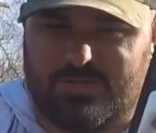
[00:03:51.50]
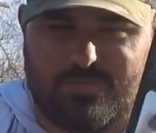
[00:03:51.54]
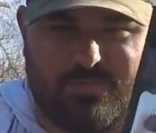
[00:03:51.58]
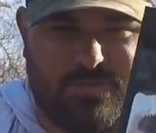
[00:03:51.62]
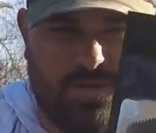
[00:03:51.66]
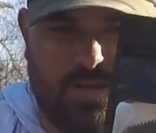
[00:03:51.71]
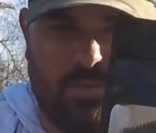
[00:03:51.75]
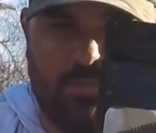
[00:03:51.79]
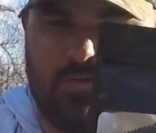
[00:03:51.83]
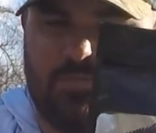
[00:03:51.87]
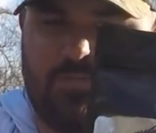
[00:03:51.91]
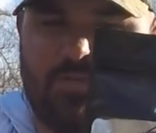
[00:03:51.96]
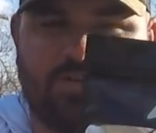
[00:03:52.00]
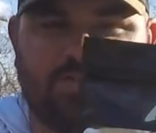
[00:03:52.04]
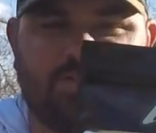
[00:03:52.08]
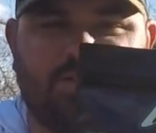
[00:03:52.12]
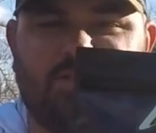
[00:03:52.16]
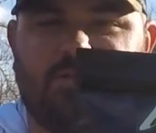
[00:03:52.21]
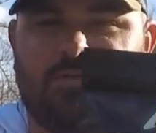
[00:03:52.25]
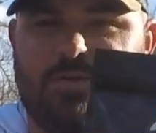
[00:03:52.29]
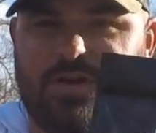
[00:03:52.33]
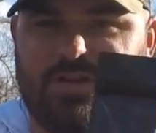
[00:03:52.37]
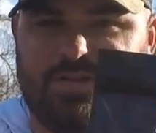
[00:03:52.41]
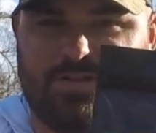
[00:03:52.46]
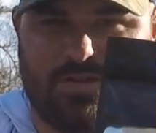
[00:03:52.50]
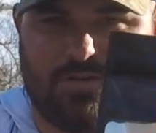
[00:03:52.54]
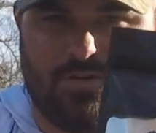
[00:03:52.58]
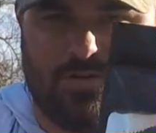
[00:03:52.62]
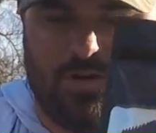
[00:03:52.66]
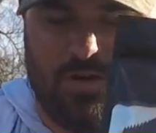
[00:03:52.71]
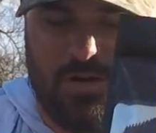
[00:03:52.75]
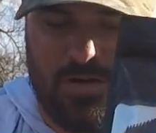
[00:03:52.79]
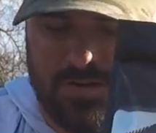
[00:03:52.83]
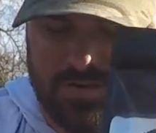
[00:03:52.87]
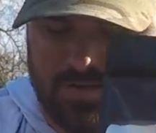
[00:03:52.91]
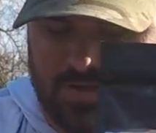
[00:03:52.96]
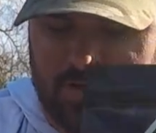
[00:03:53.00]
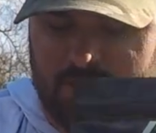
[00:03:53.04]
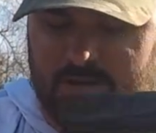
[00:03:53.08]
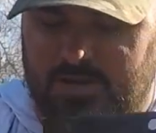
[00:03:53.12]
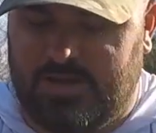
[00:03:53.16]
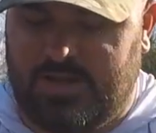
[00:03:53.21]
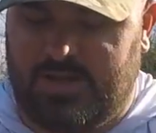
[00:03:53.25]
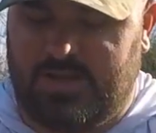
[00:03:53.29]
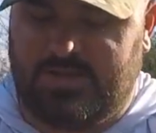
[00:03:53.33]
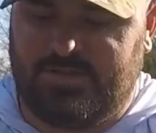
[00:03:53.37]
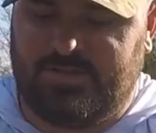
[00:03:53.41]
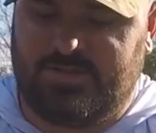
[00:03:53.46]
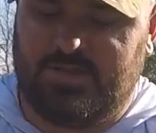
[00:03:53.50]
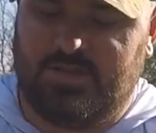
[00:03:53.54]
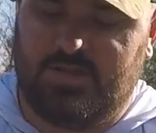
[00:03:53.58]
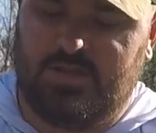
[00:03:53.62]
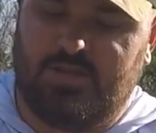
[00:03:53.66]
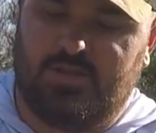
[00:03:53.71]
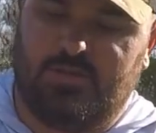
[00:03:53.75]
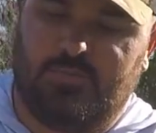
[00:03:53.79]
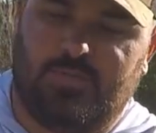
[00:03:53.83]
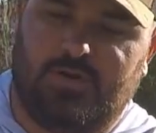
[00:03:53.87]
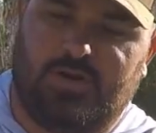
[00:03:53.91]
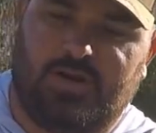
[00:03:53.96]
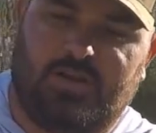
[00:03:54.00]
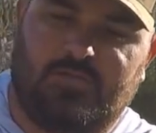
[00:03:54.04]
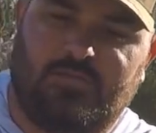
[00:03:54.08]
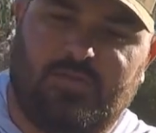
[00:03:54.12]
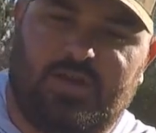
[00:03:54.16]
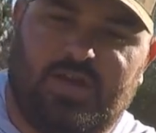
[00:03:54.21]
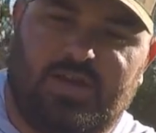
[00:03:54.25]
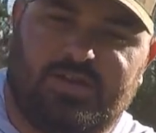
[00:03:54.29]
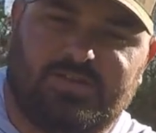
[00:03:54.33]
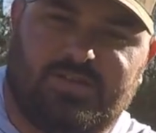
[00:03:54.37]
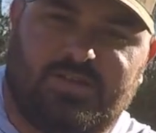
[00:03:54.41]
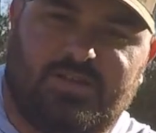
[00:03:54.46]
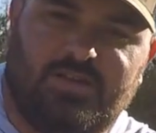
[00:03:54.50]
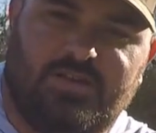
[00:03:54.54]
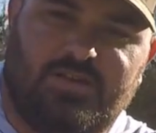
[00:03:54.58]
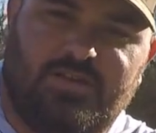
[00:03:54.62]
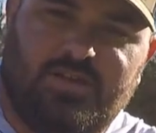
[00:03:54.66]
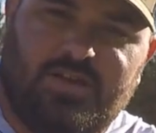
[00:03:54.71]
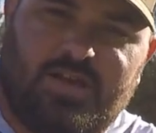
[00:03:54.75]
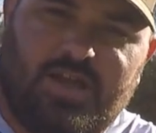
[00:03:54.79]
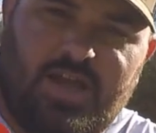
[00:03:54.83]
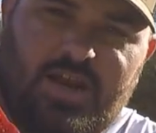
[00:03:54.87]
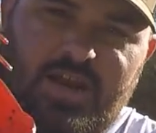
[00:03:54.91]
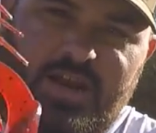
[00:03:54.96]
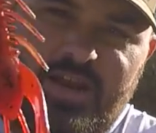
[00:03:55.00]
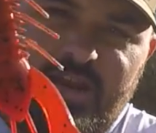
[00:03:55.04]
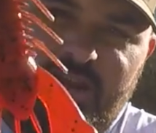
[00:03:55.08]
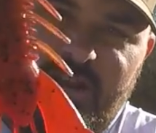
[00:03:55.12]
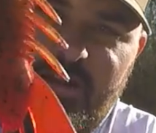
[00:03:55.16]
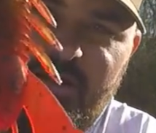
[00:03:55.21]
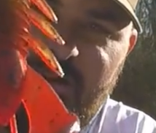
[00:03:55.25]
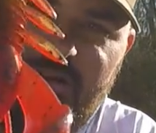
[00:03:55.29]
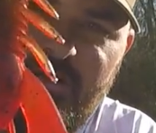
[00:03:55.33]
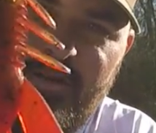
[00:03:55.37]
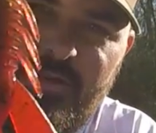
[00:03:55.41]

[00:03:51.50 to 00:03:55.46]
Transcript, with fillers: Limit Fishing Creature Crawl is all it is. But I'll give you guys a good look at it here.